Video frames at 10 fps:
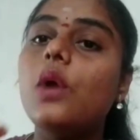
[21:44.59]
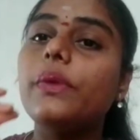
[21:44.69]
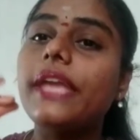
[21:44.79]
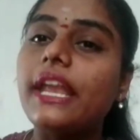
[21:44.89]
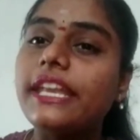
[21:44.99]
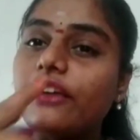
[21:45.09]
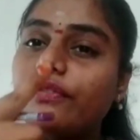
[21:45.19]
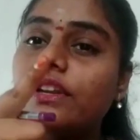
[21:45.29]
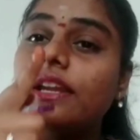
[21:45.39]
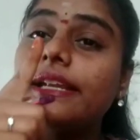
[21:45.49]
we can
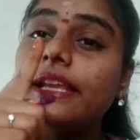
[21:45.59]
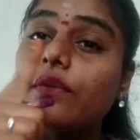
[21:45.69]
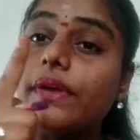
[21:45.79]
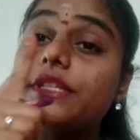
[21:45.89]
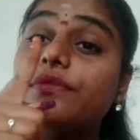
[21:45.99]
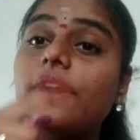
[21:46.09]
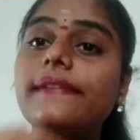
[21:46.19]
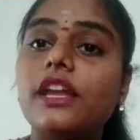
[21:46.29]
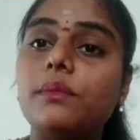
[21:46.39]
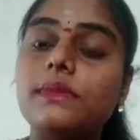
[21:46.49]
definitely rectify
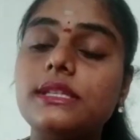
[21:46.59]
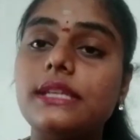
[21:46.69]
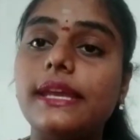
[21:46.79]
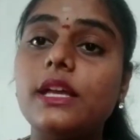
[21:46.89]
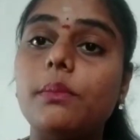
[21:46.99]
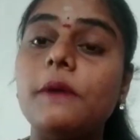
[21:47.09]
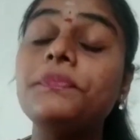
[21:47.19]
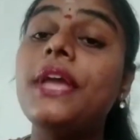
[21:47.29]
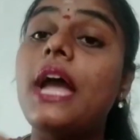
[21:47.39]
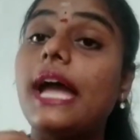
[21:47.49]
that mistake,
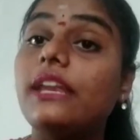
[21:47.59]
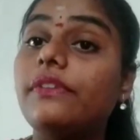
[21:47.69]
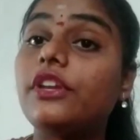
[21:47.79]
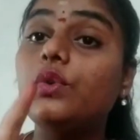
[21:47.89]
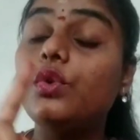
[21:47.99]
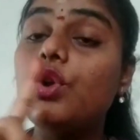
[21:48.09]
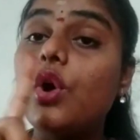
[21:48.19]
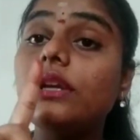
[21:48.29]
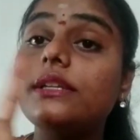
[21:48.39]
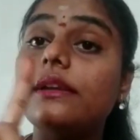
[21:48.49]
and we do
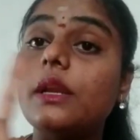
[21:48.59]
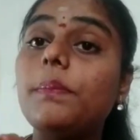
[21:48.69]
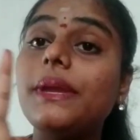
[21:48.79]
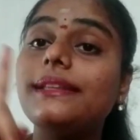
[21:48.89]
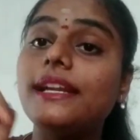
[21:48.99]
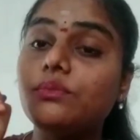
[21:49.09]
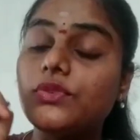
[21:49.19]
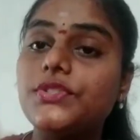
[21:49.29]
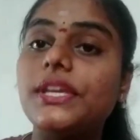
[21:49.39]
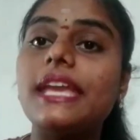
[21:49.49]
not repeat that
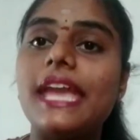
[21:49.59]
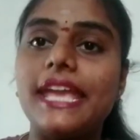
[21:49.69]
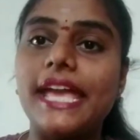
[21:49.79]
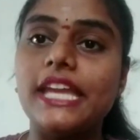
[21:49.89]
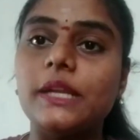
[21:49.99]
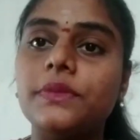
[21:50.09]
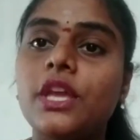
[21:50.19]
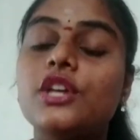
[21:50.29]
mistake again.